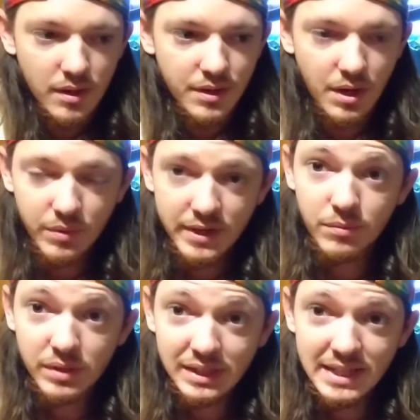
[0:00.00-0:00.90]
Now when it
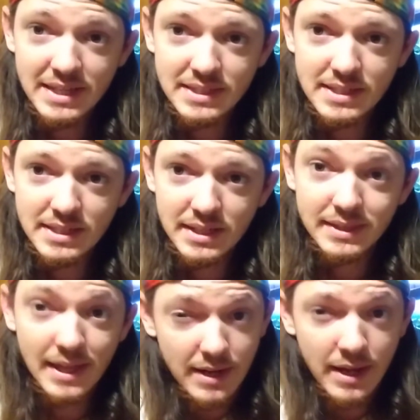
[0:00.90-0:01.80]
releases it,
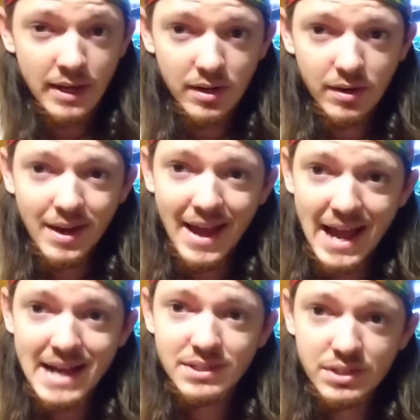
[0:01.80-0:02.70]
that air
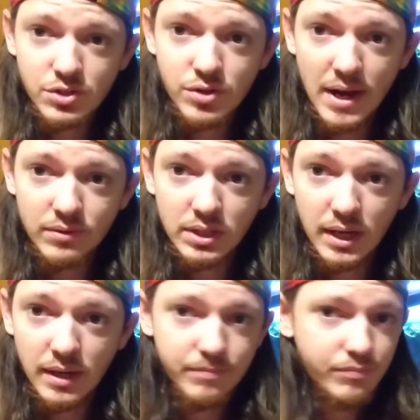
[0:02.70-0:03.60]
has to travel
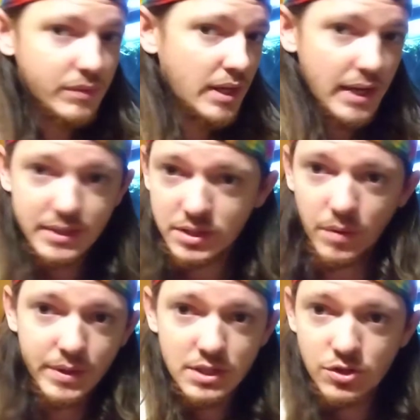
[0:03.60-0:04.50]
up. It's
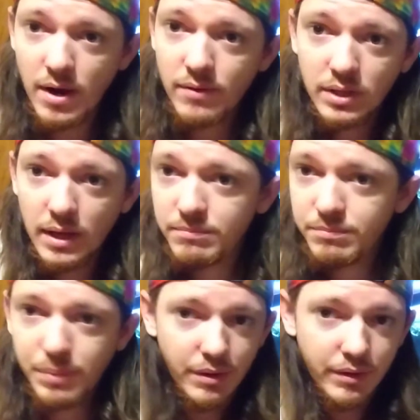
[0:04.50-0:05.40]
going to travel up,
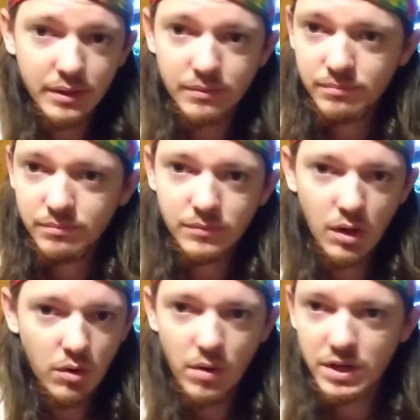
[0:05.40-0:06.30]
period.
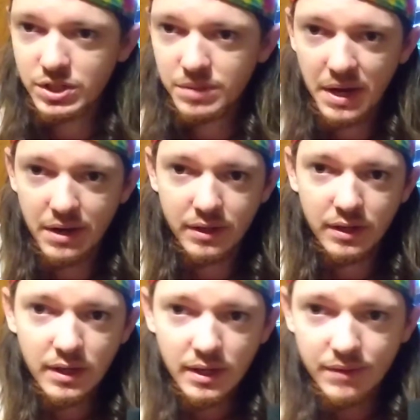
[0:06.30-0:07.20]
No question about it.
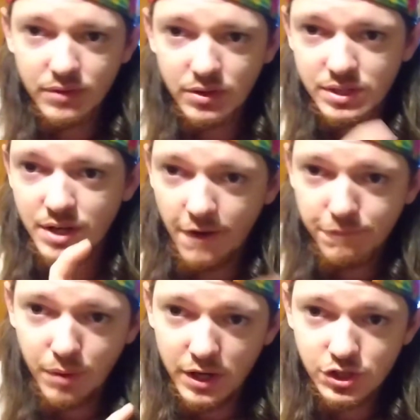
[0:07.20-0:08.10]
If there's
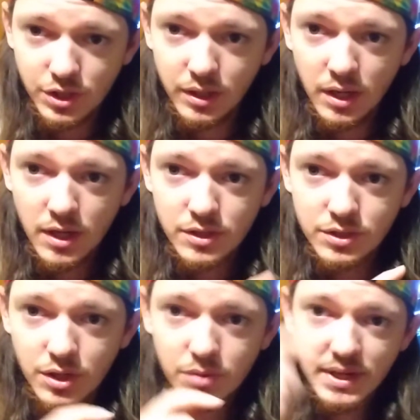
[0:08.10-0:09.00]
enough pressure to
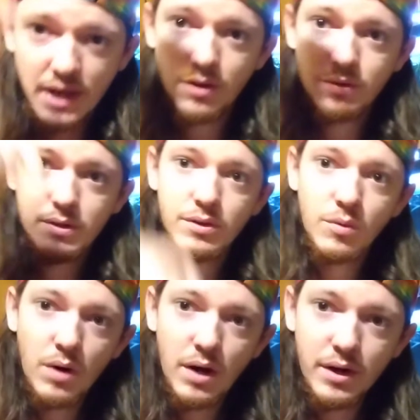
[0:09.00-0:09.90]
go down the
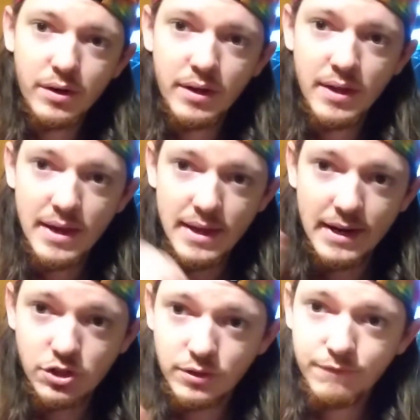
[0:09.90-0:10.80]
water and
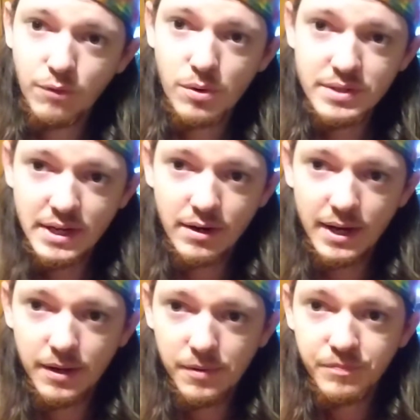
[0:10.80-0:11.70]
actually force air
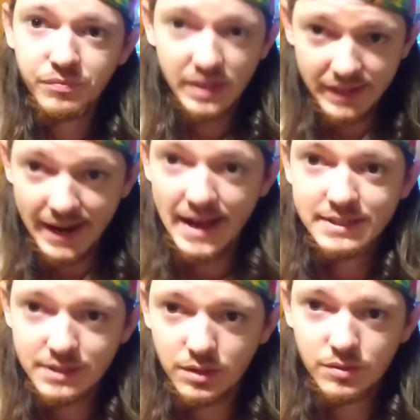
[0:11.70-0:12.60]
out, it
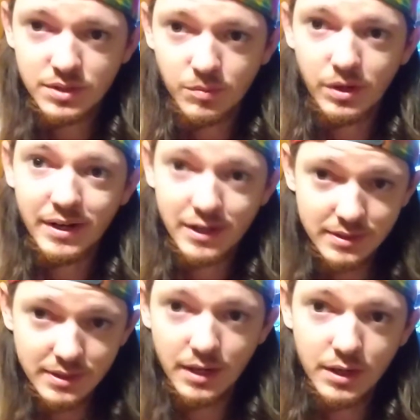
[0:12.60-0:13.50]
has to go somewhere, and
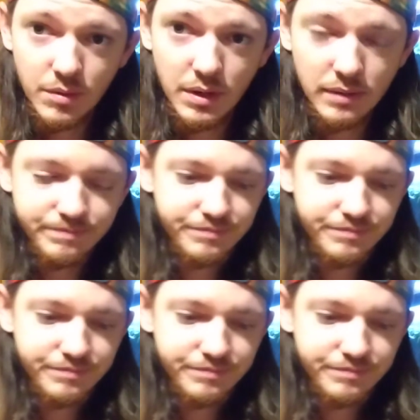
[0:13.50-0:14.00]
it's going to go up.